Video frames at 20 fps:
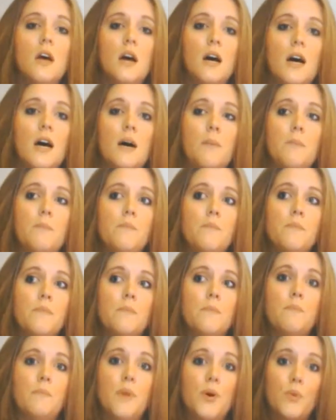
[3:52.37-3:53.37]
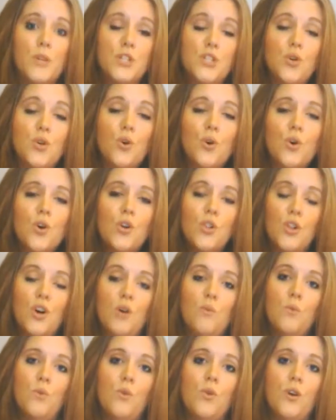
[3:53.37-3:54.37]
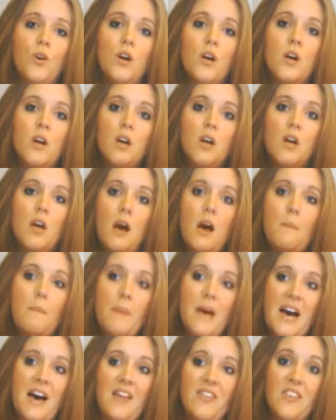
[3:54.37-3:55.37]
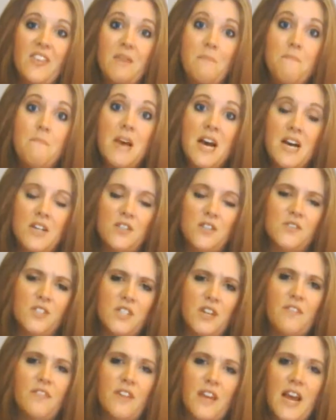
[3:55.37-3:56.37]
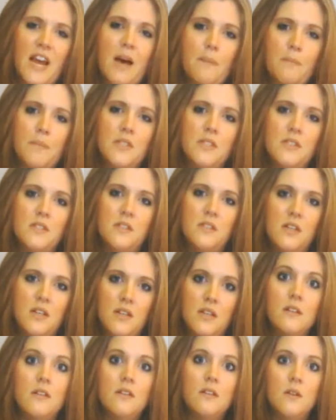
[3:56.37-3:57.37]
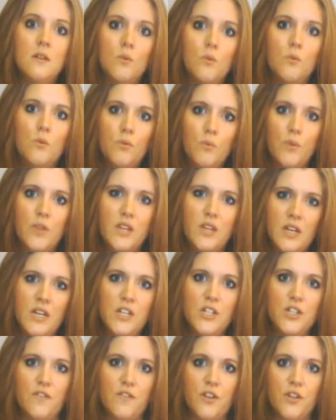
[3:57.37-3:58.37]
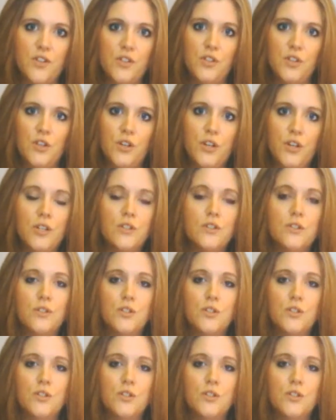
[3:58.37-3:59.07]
But we talk a lot more about the amount of stuff that happens within each of those units.